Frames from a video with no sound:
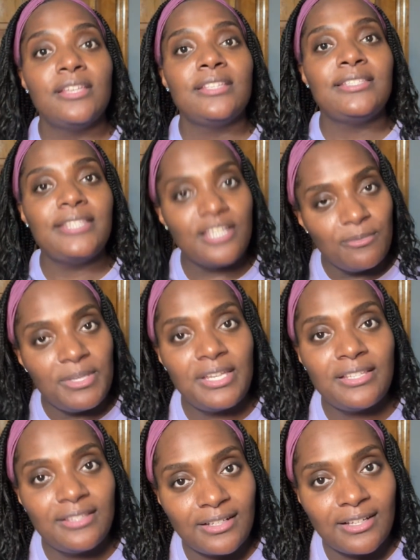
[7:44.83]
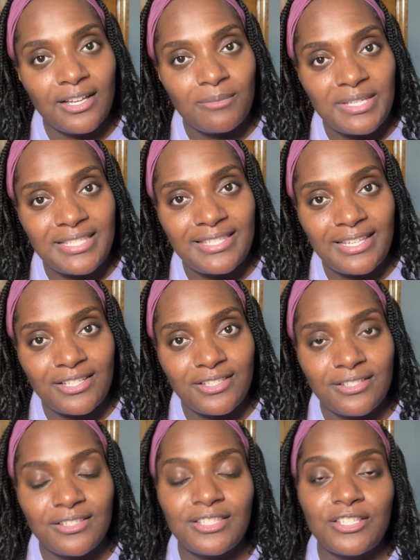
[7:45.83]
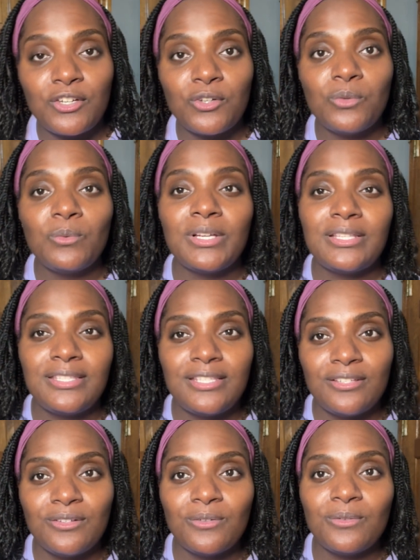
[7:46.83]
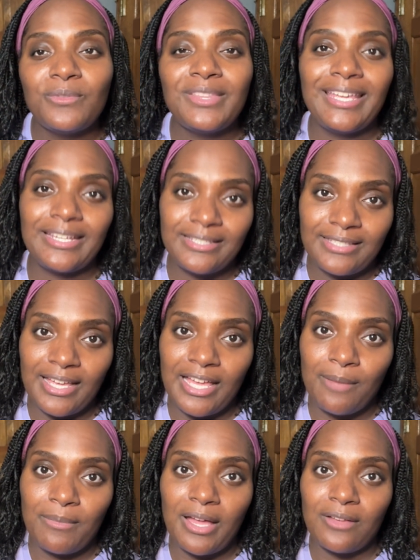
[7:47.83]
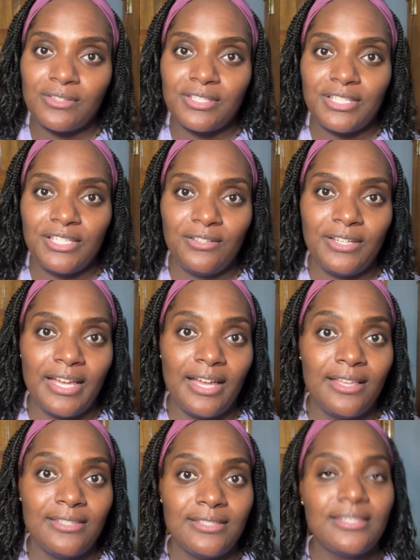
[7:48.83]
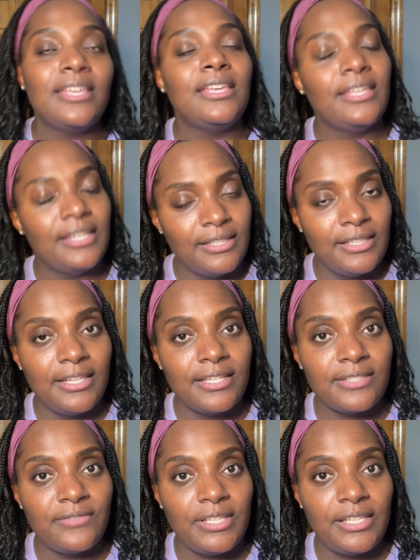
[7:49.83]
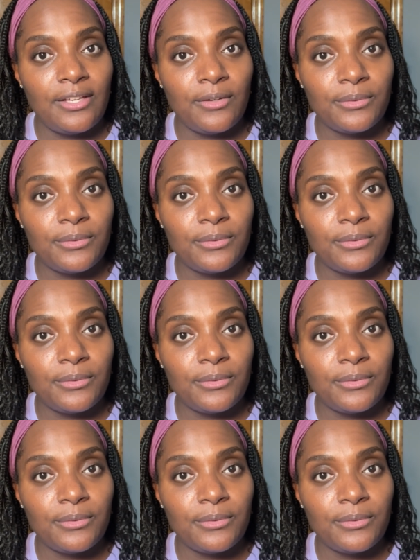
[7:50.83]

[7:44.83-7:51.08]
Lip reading: Tell me in the comment section. So until next time, I'll see you guys in the next video.